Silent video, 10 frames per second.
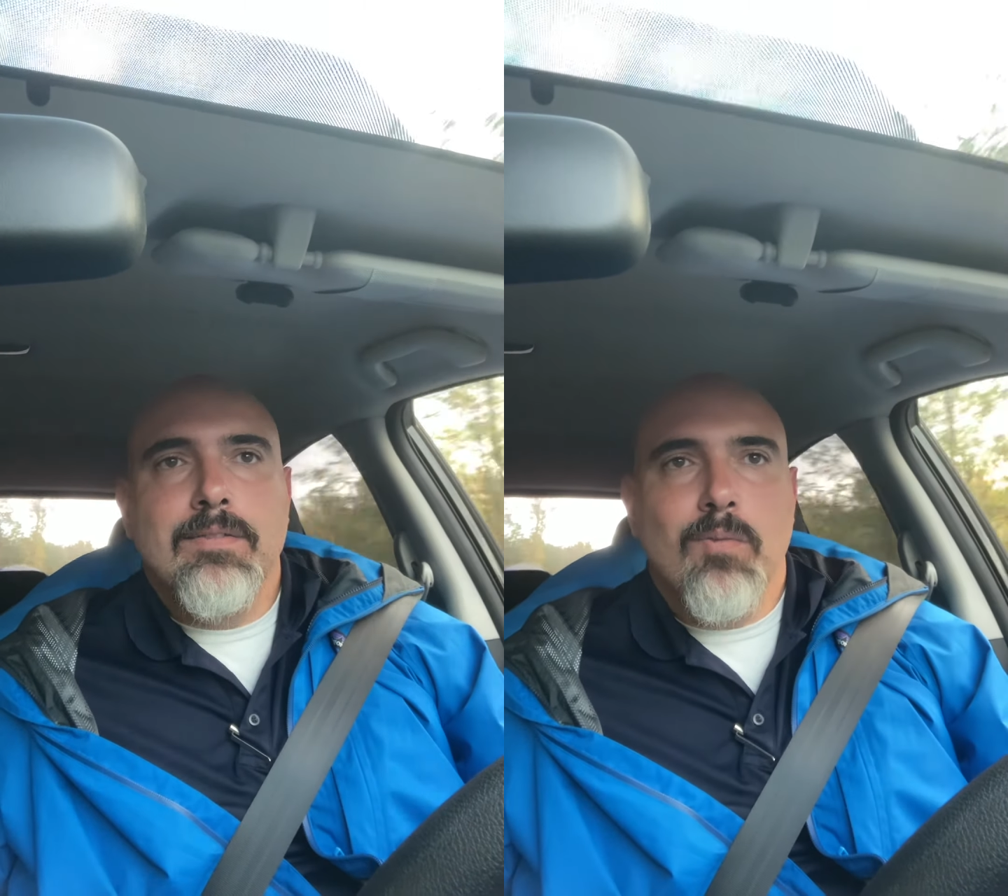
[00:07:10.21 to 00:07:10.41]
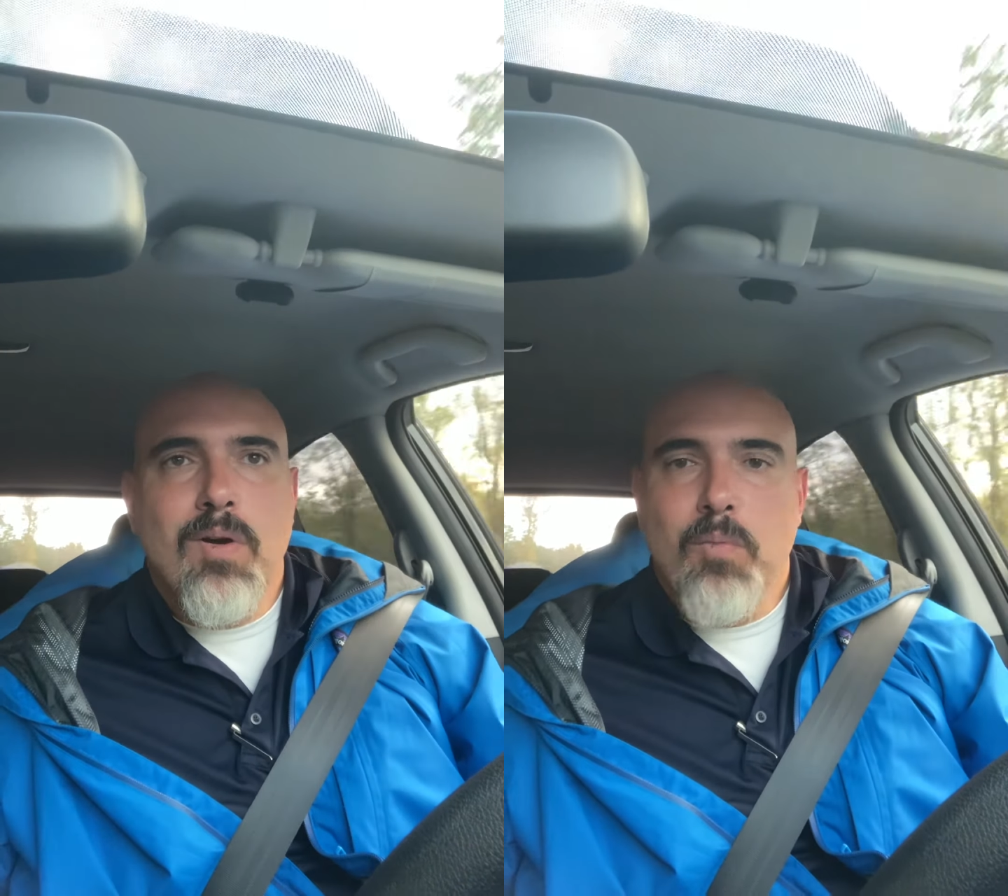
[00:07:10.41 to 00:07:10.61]

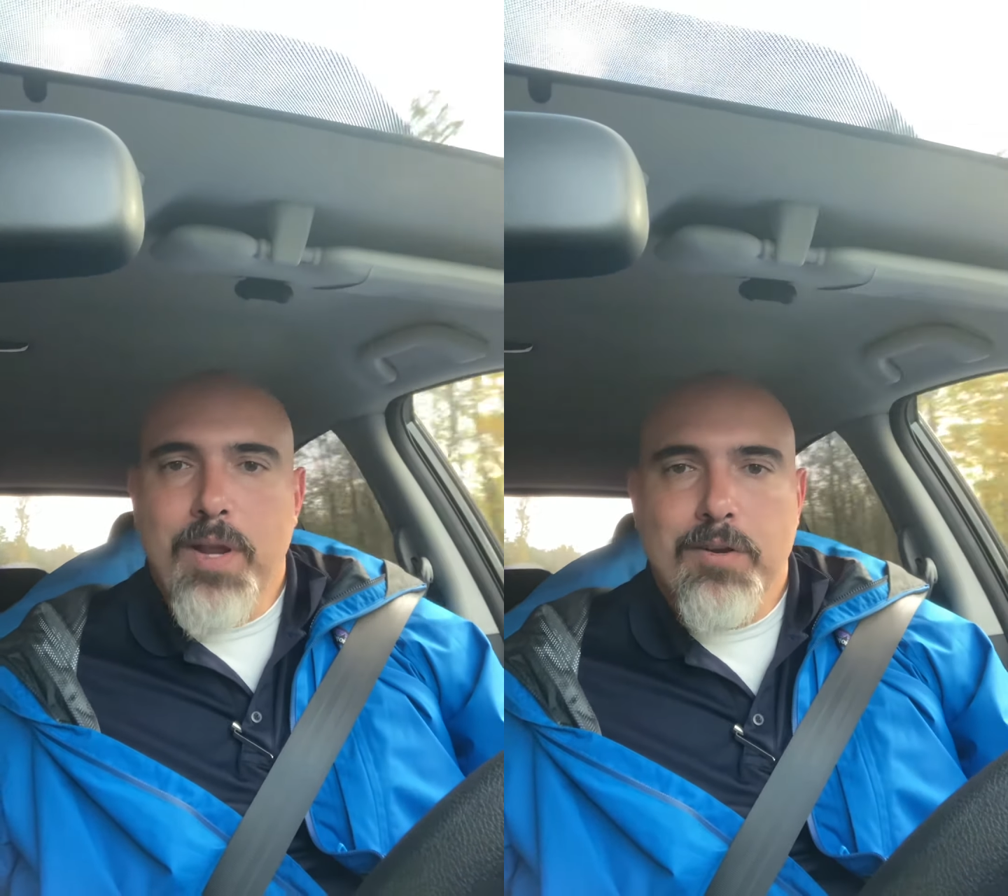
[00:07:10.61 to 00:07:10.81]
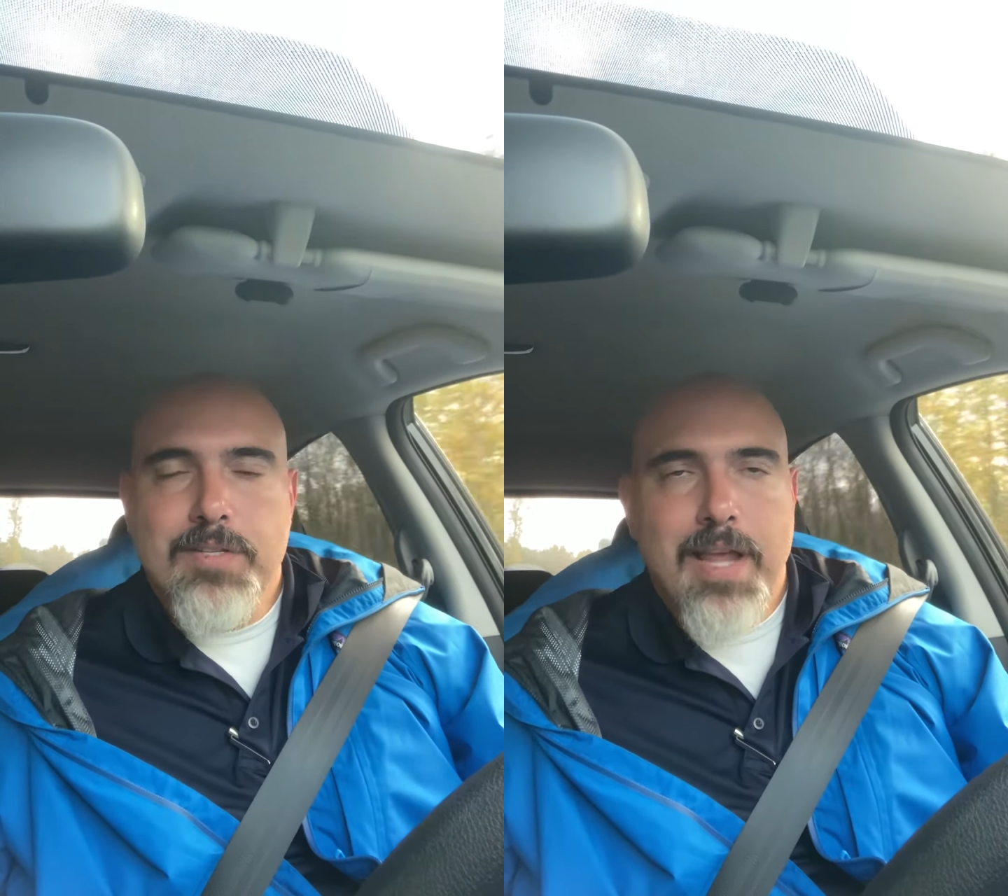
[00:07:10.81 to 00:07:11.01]
what
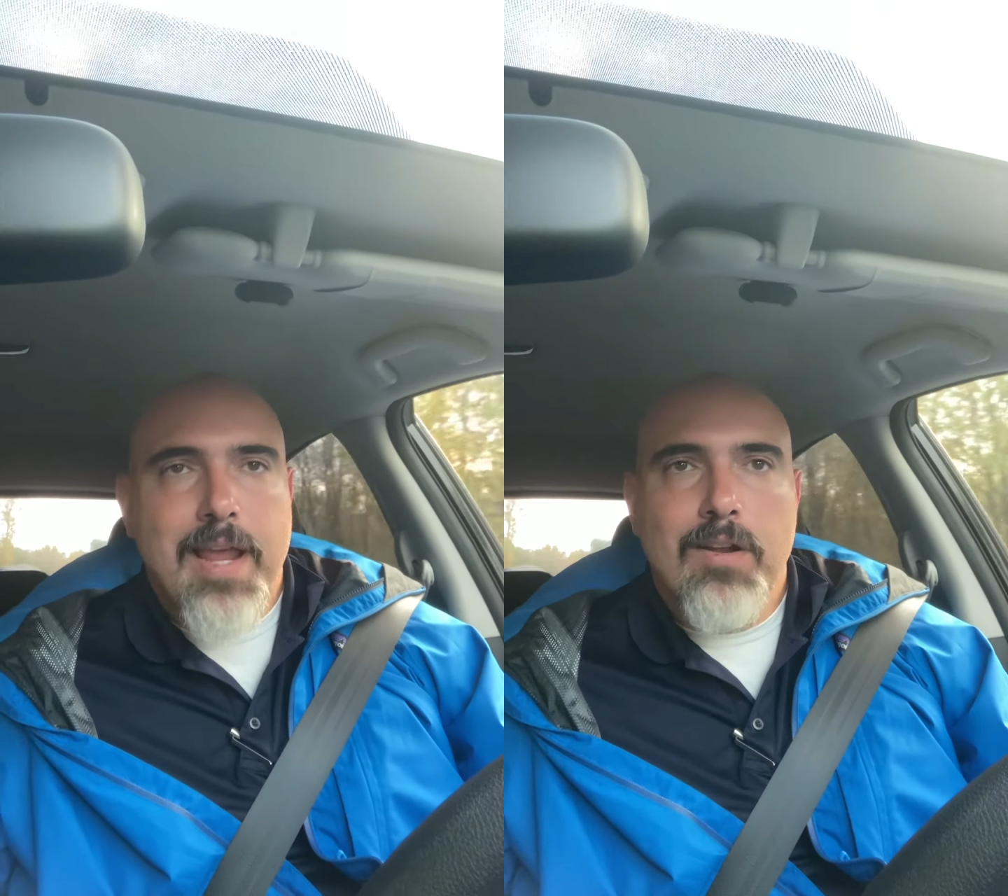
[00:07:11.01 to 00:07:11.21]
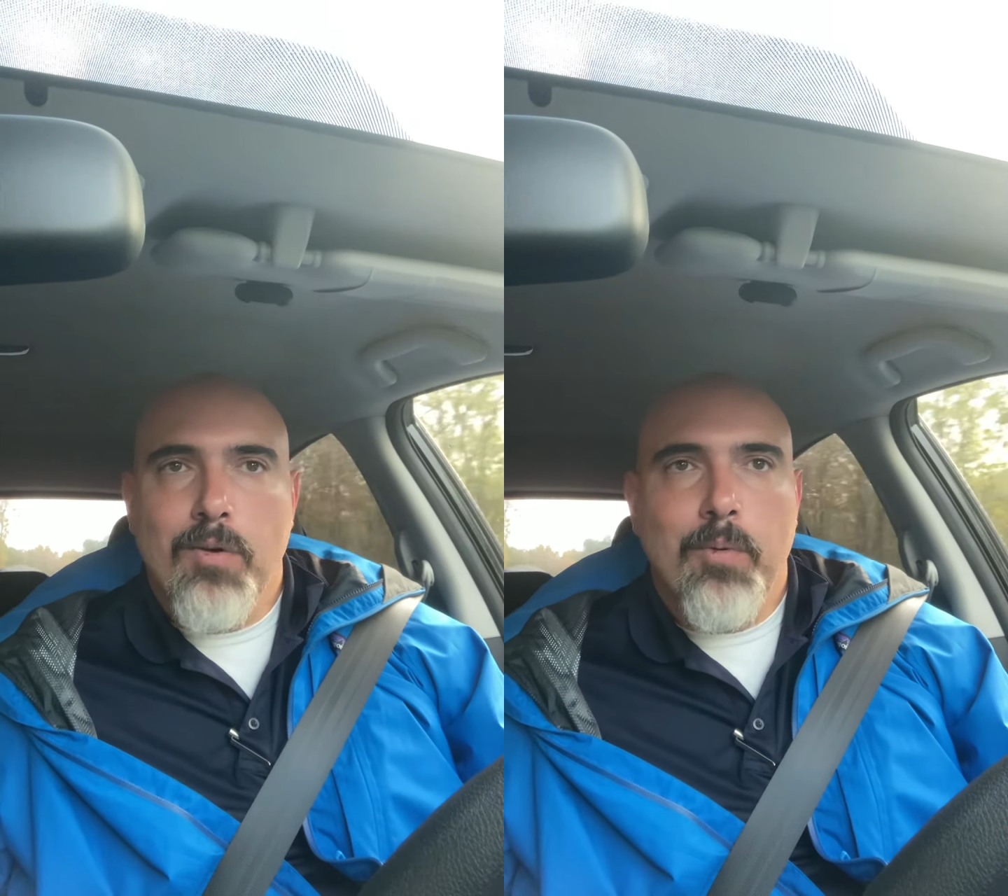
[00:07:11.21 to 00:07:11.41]
we are
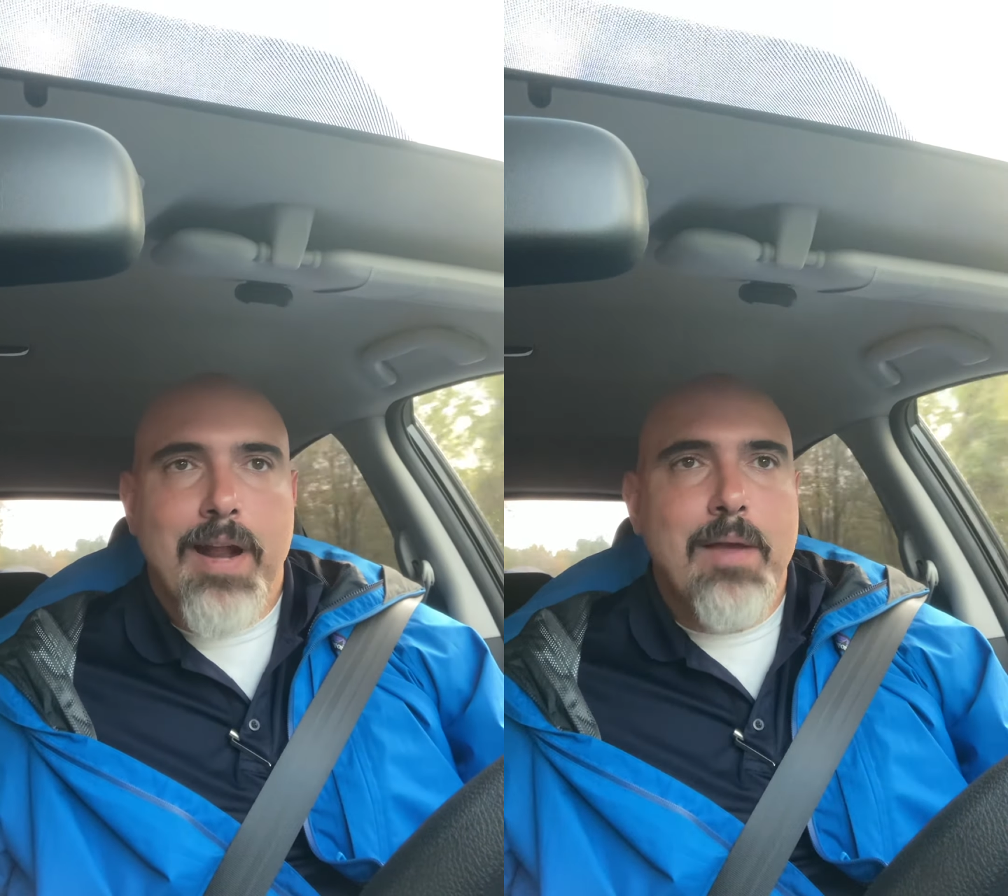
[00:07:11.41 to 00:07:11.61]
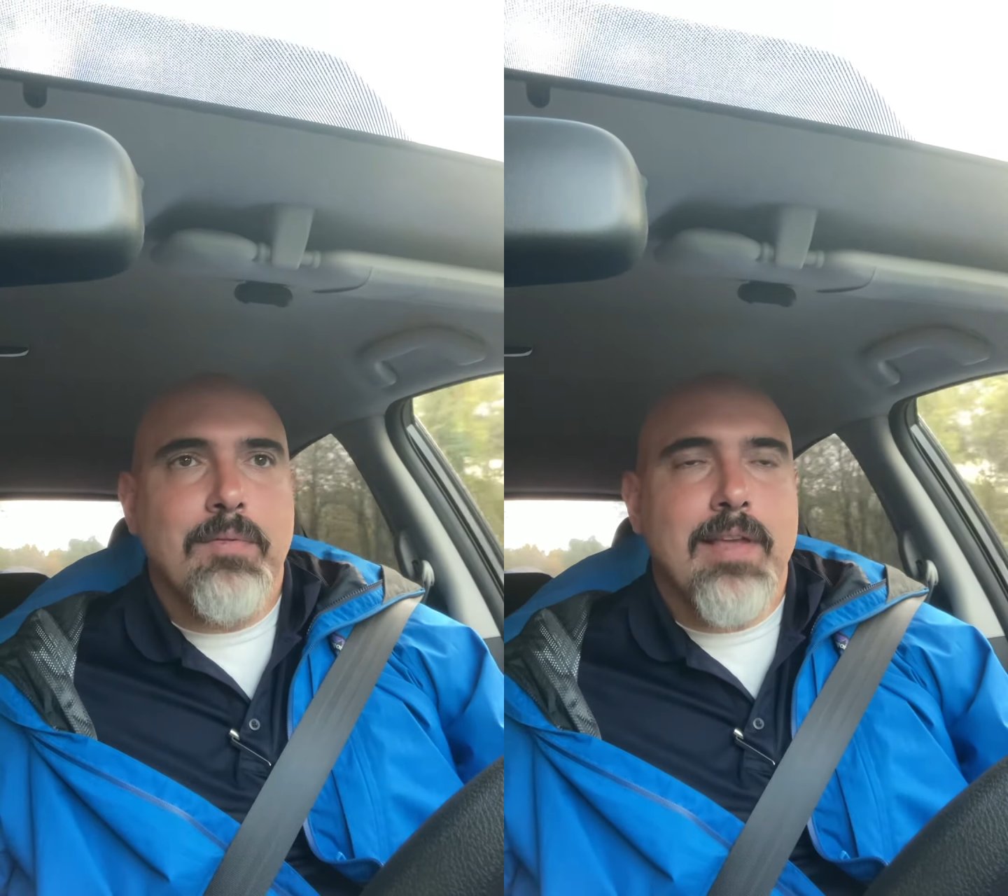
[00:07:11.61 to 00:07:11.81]
saying or what
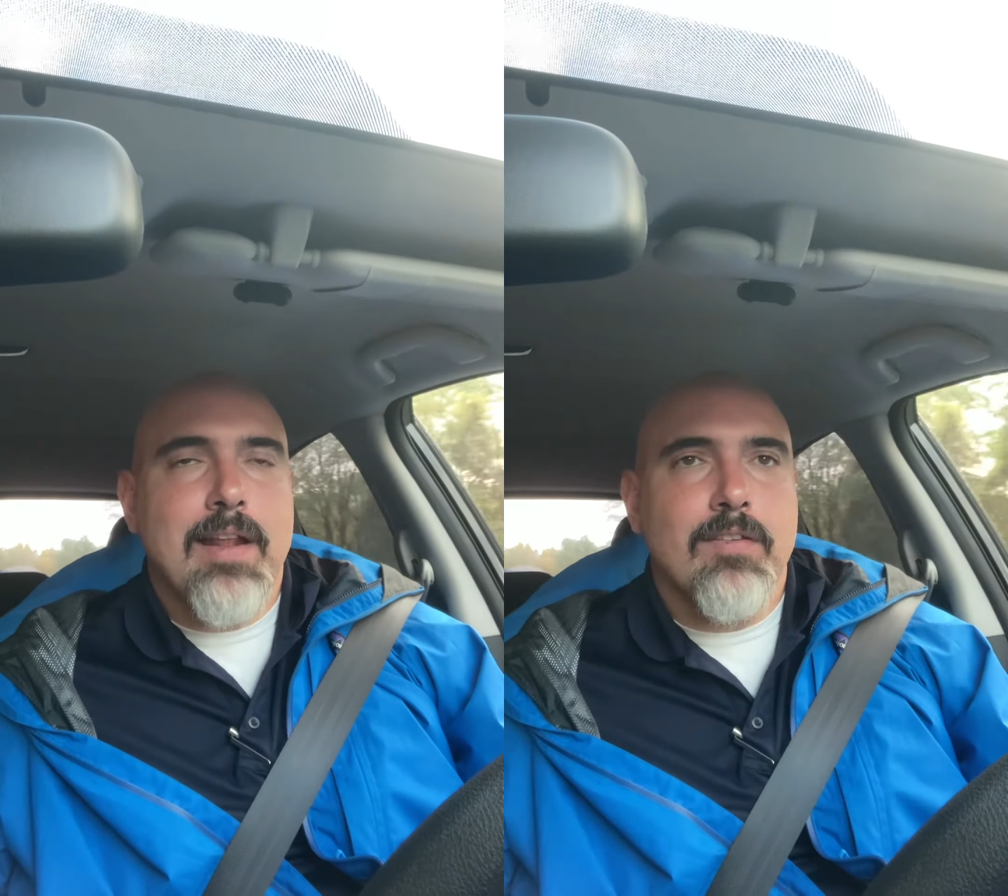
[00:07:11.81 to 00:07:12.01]
I am saying,